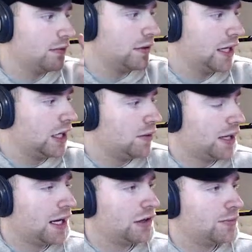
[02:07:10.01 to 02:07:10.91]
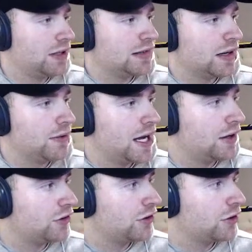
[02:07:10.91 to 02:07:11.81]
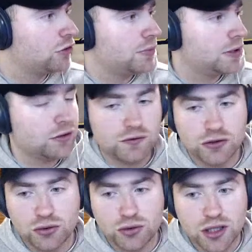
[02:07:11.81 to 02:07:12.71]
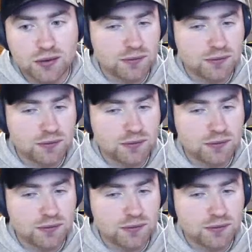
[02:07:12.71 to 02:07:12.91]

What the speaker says: There you go, McKenna's been subbed out, so it could be good for Zorko.